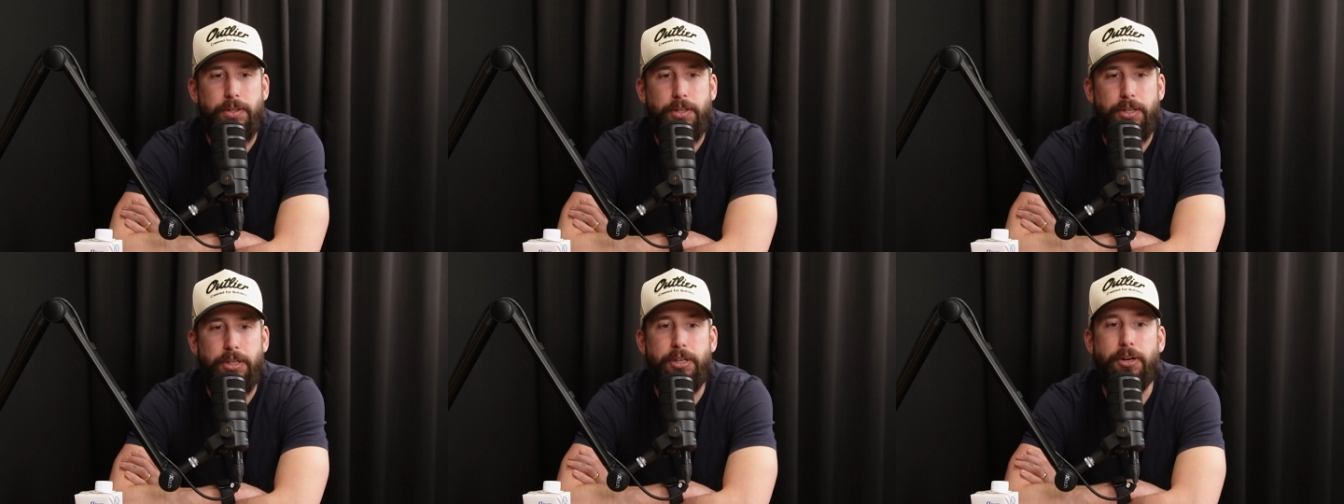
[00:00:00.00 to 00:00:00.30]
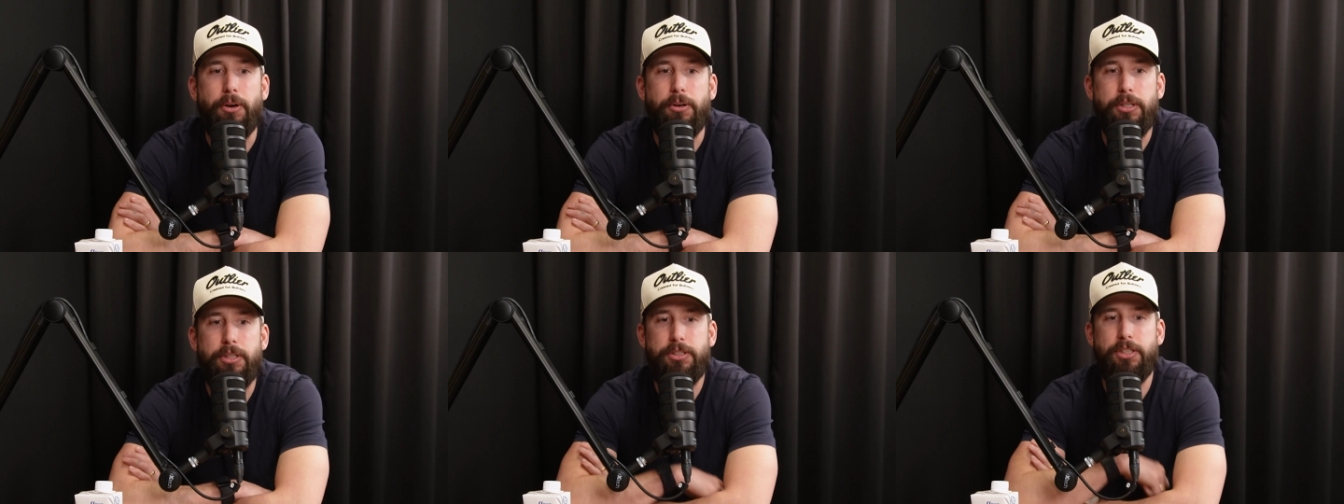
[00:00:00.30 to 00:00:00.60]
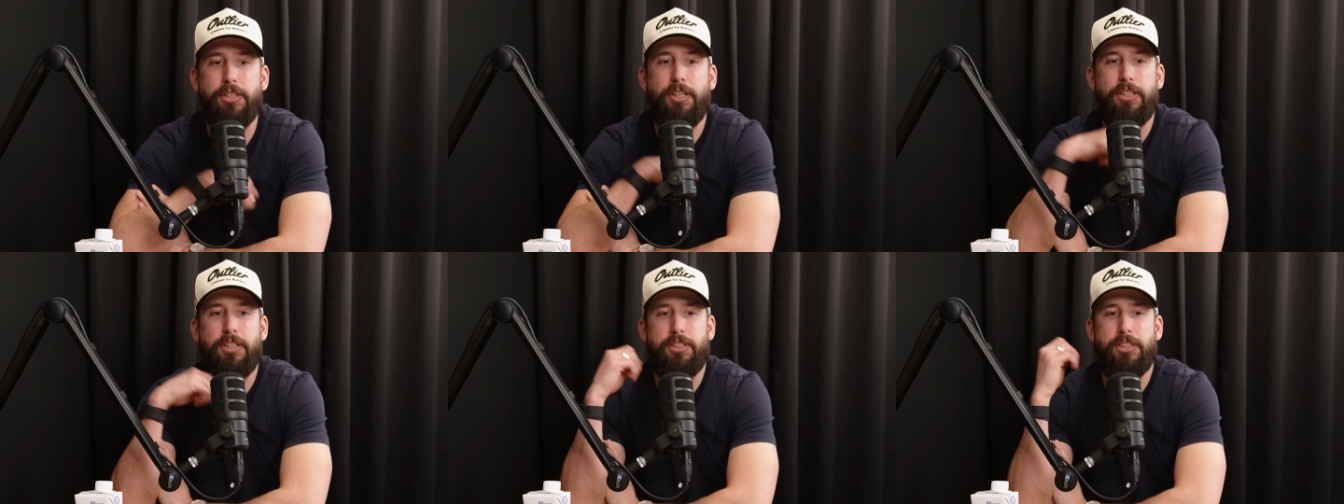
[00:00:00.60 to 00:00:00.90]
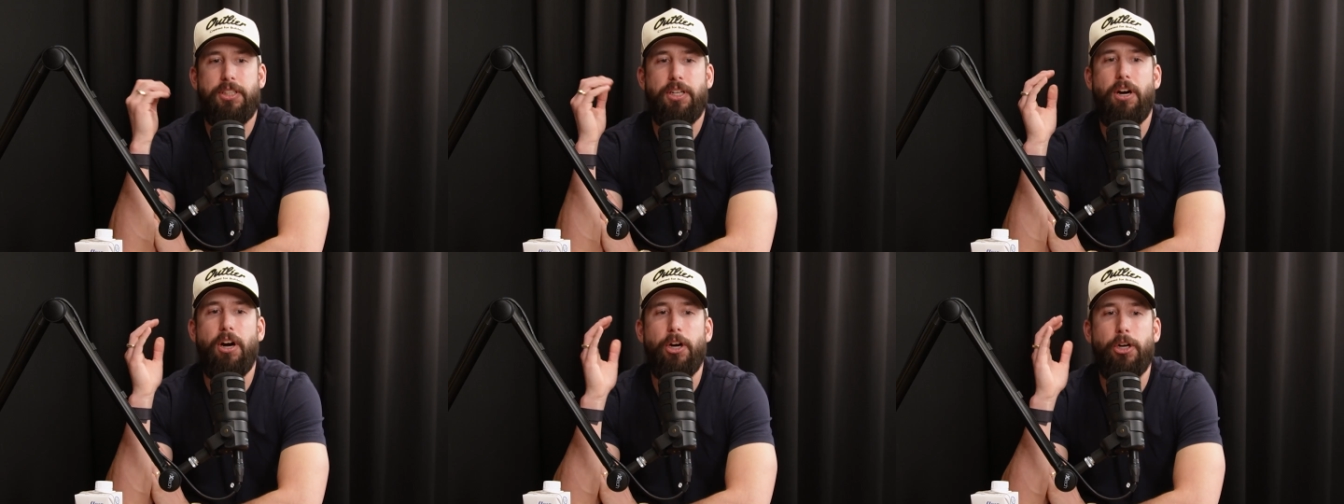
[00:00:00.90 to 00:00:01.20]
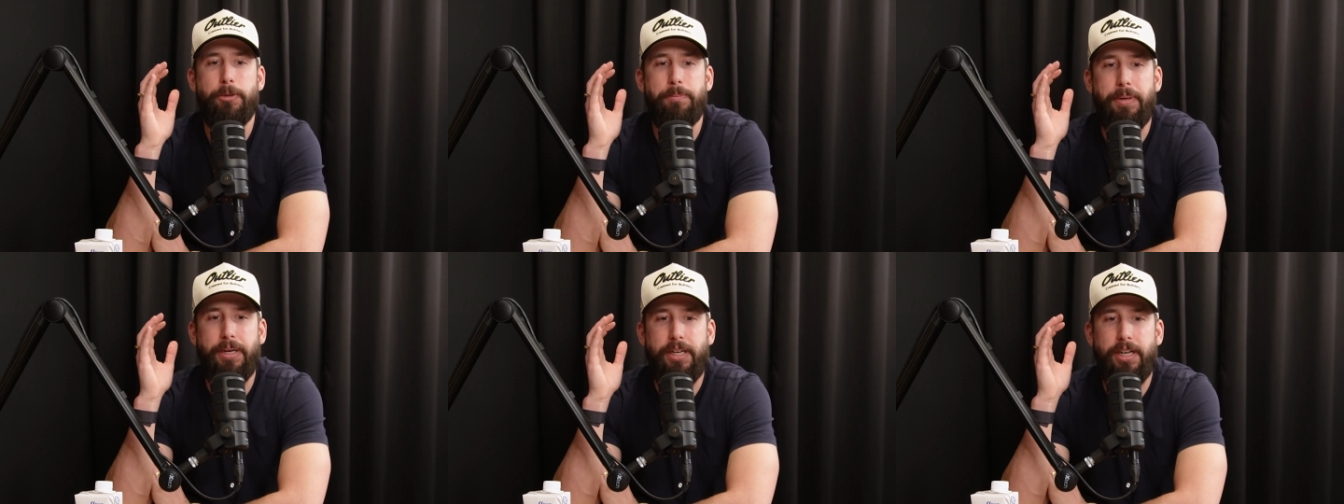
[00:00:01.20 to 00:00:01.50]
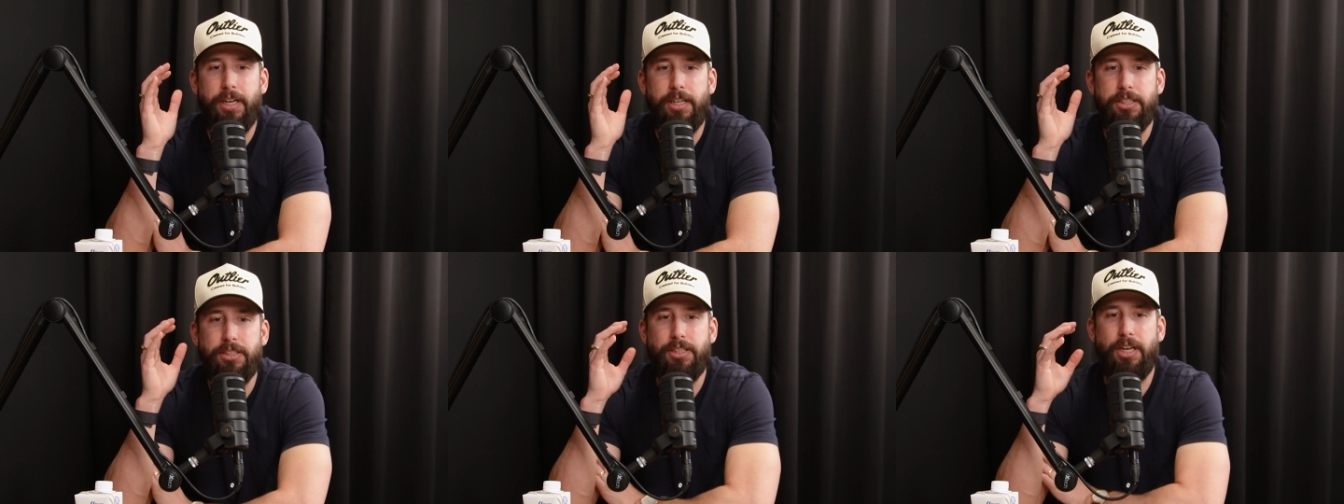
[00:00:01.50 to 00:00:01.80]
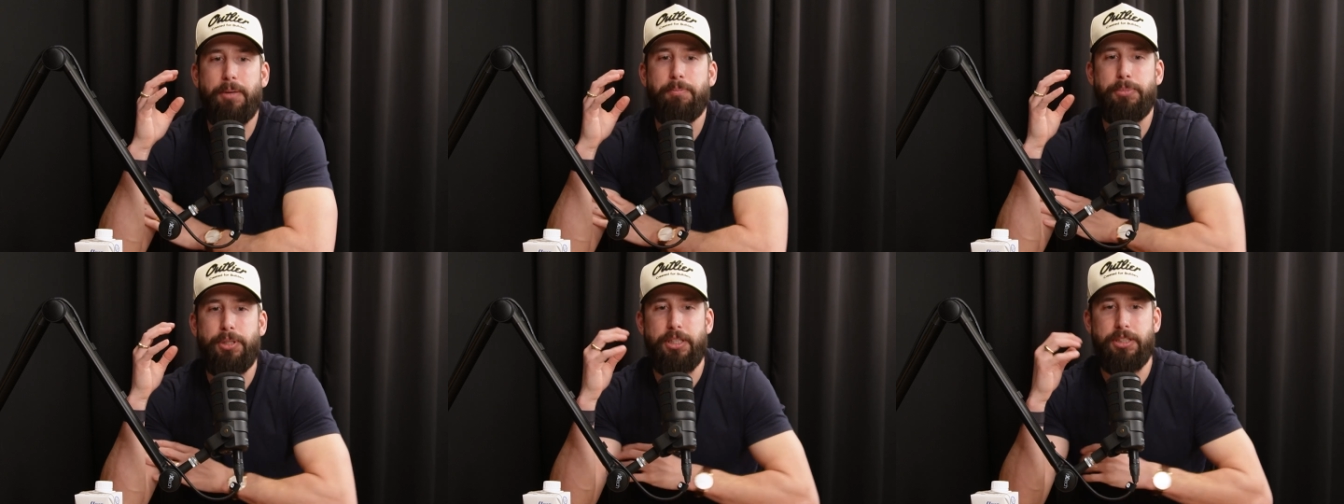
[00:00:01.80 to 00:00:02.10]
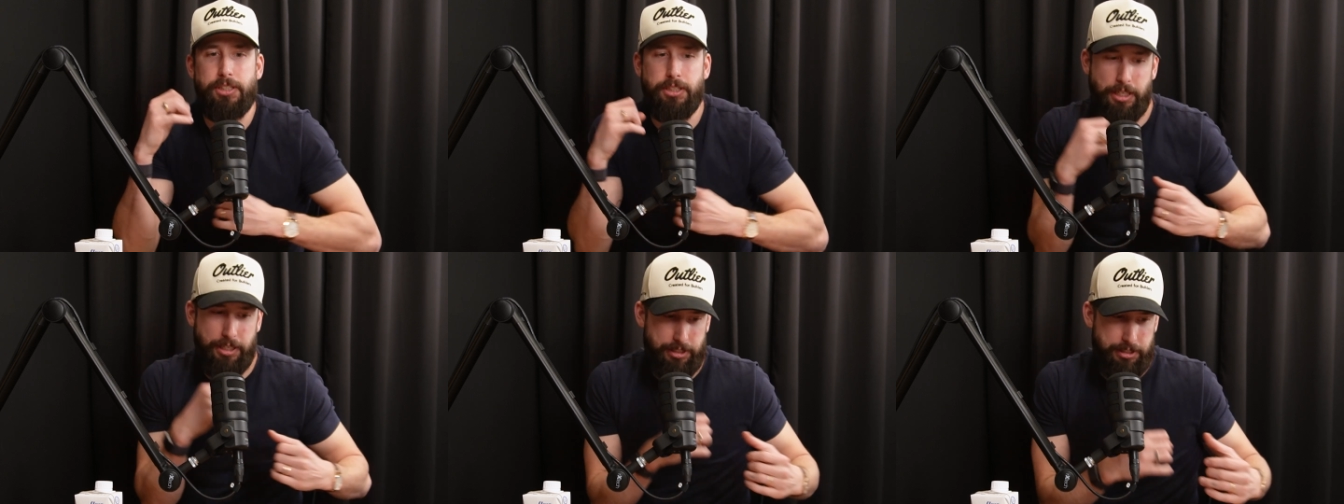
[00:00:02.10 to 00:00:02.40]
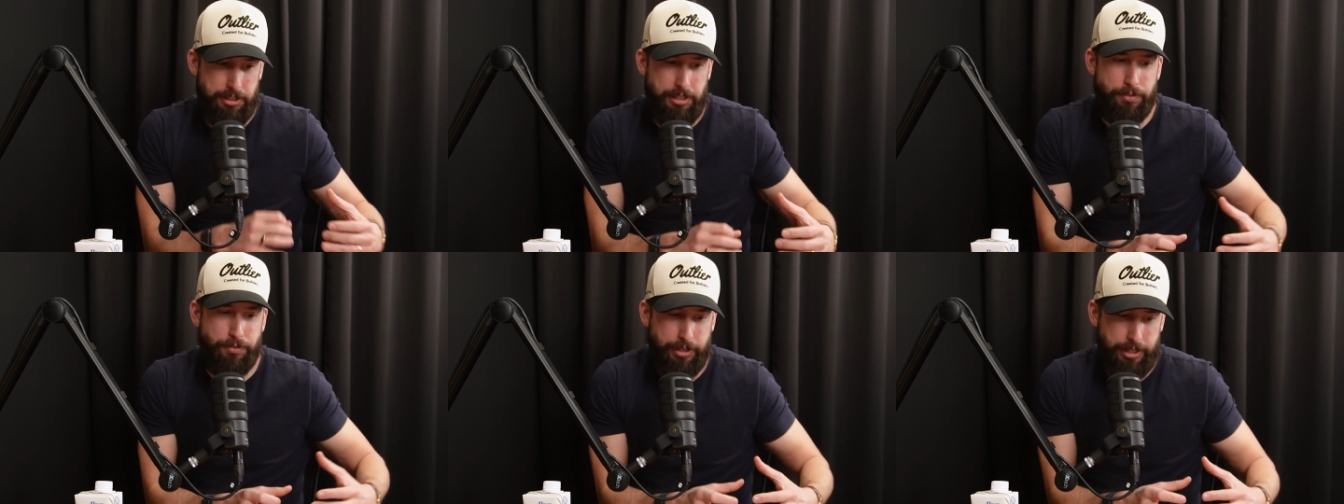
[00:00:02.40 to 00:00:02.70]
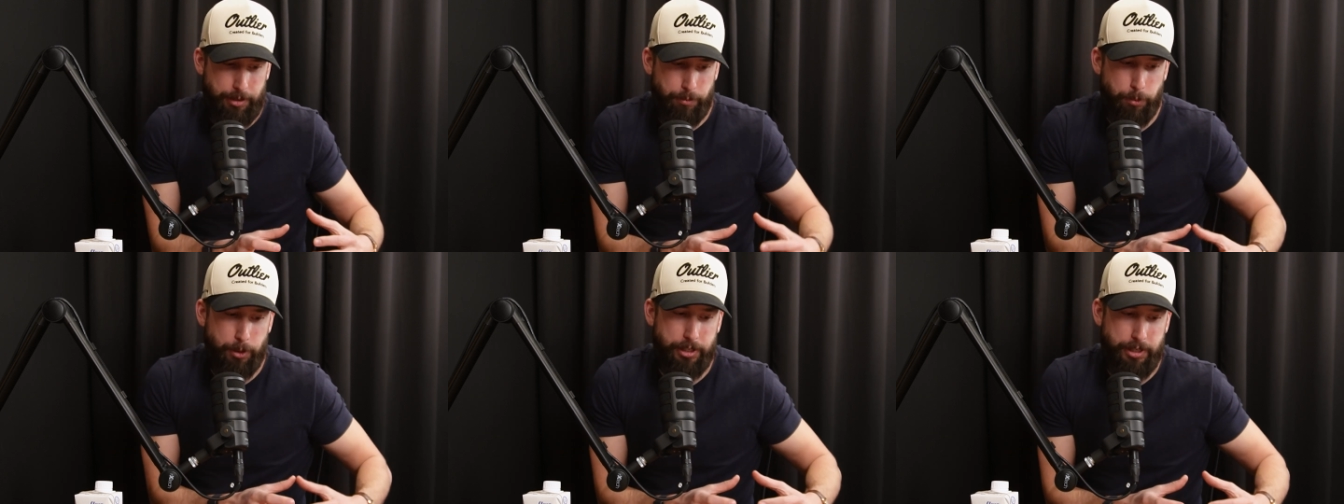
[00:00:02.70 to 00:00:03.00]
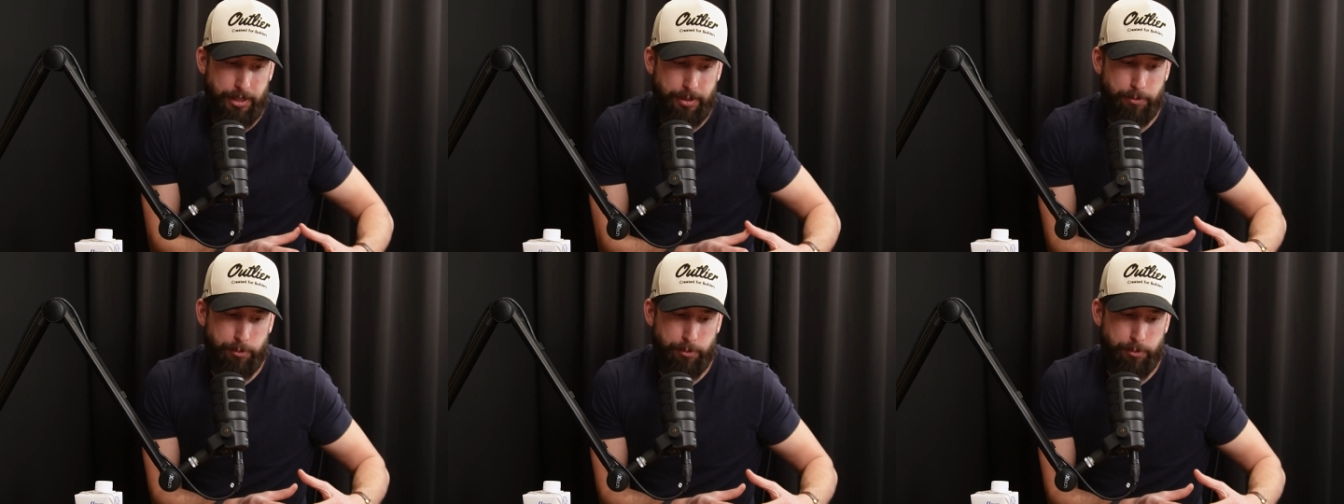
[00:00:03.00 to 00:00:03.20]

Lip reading: It's hard because I'm just living in what